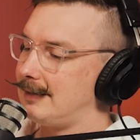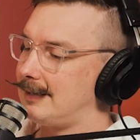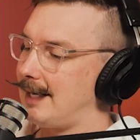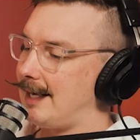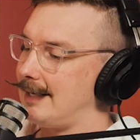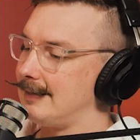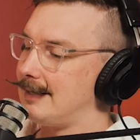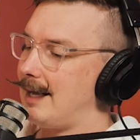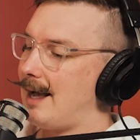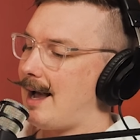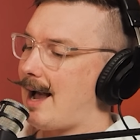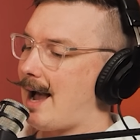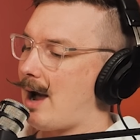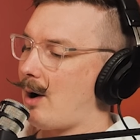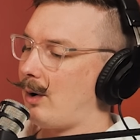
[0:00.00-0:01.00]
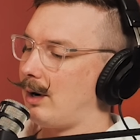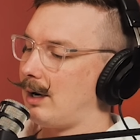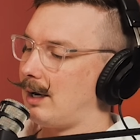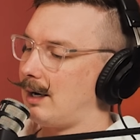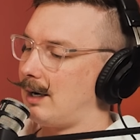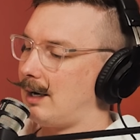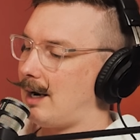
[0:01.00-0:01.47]
She says,
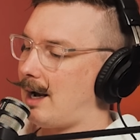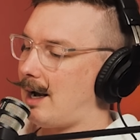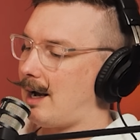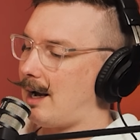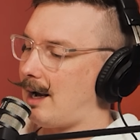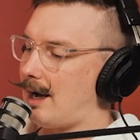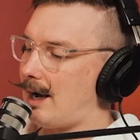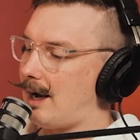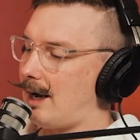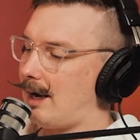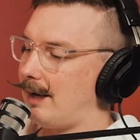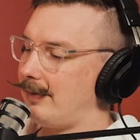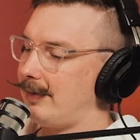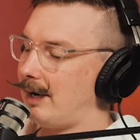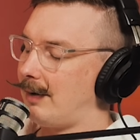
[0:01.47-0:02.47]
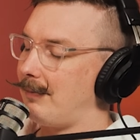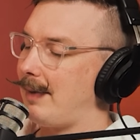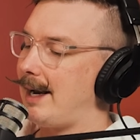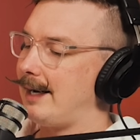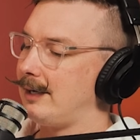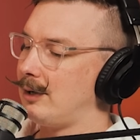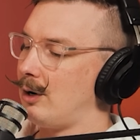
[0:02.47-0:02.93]
their
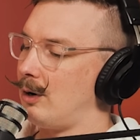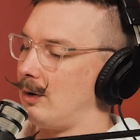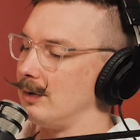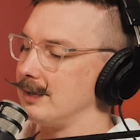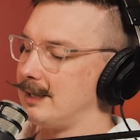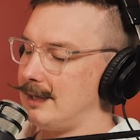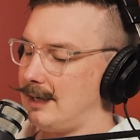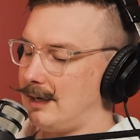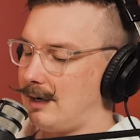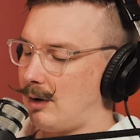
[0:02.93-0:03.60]
main goals,